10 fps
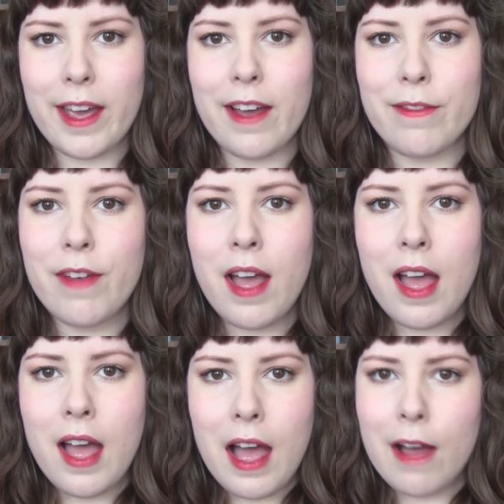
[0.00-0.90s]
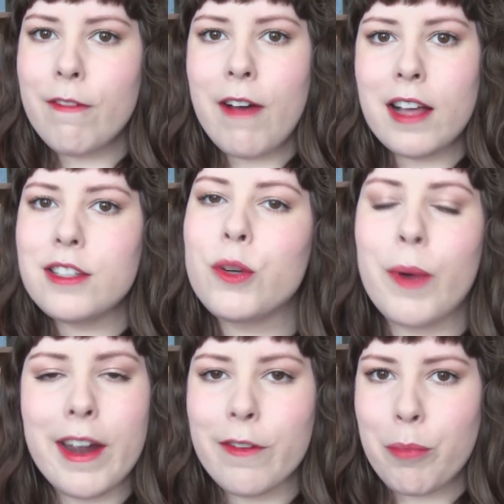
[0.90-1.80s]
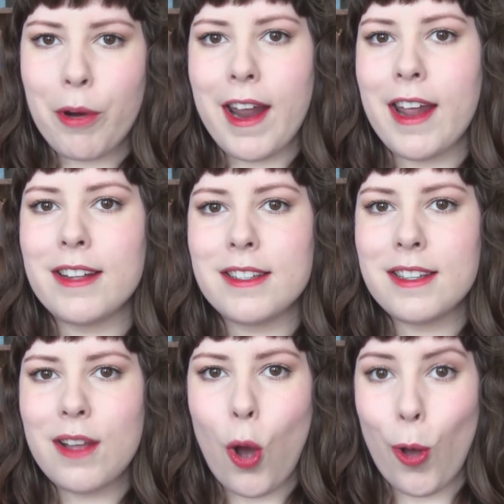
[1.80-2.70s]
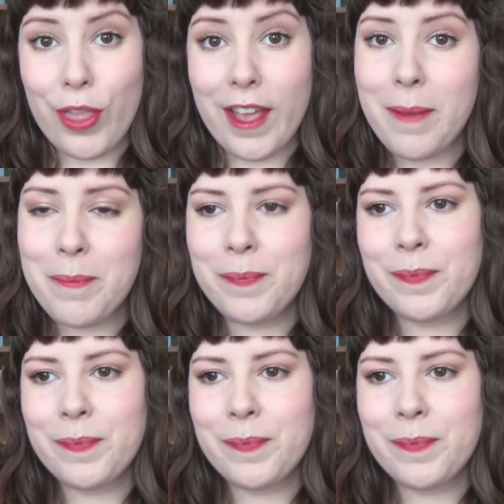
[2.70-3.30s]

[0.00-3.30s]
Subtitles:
They have a vast array of brands on there.